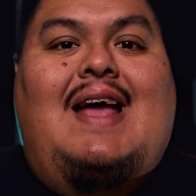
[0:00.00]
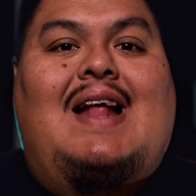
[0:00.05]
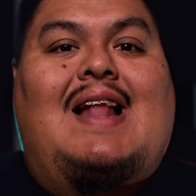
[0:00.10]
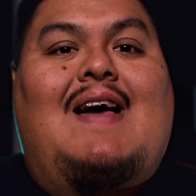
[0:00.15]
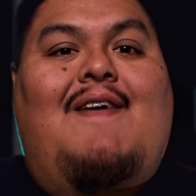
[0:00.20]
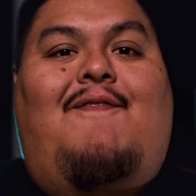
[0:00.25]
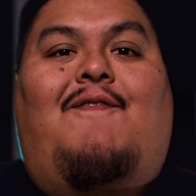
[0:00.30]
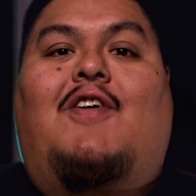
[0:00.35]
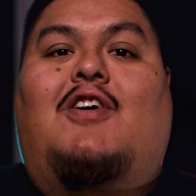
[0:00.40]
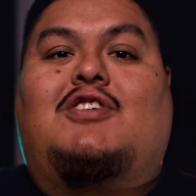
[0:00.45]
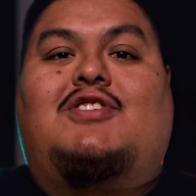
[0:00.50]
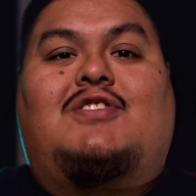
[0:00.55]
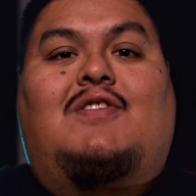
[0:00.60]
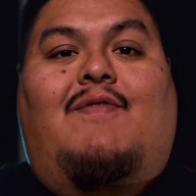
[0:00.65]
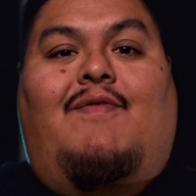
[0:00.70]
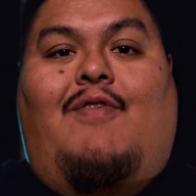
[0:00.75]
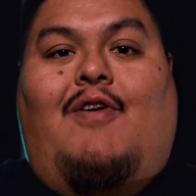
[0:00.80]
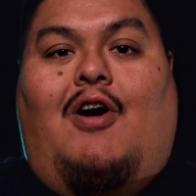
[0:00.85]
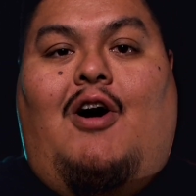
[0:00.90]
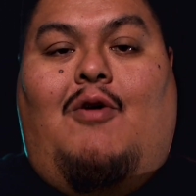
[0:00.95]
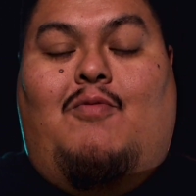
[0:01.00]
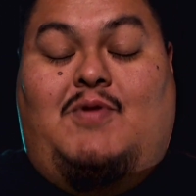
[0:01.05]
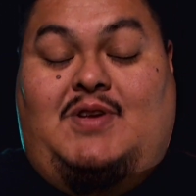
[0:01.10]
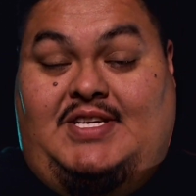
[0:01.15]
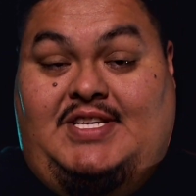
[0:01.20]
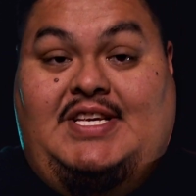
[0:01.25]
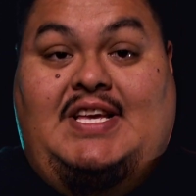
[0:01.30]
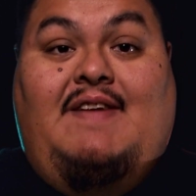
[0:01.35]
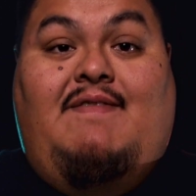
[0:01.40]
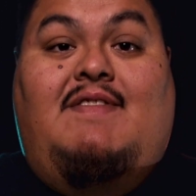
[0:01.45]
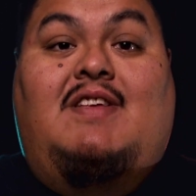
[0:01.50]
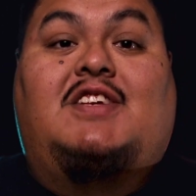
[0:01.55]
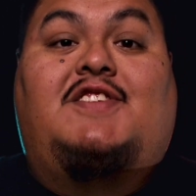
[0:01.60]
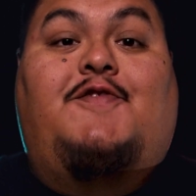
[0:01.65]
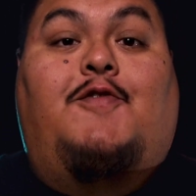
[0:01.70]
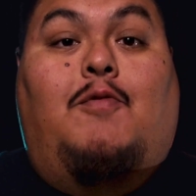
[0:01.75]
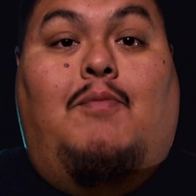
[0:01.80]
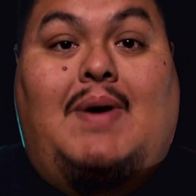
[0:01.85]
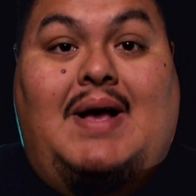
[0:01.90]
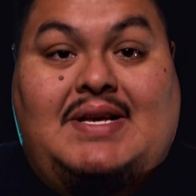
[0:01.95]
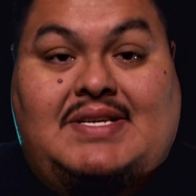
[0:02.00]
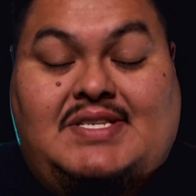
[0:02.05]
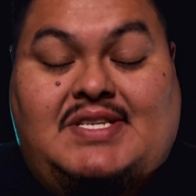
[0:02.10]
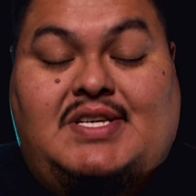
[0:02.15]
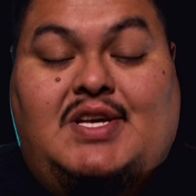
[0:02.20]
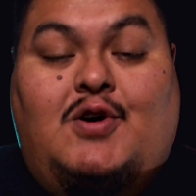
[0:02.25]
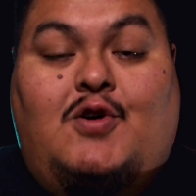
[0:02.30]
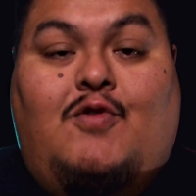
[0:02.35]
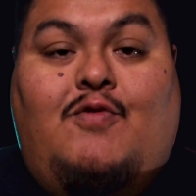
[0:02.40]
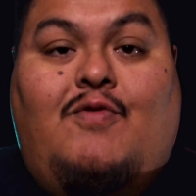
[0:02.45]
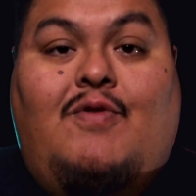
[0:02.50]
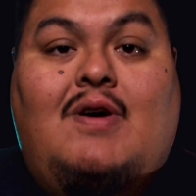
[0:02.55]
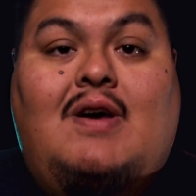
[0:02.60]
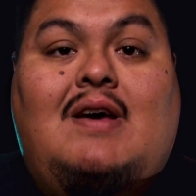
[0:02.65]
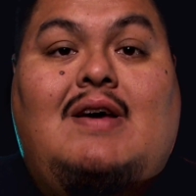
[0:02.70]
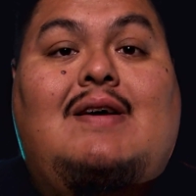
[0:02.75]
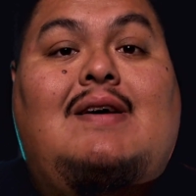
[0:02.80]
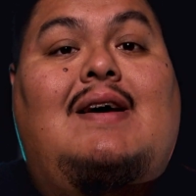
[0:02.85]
And I, first of all, received this for myself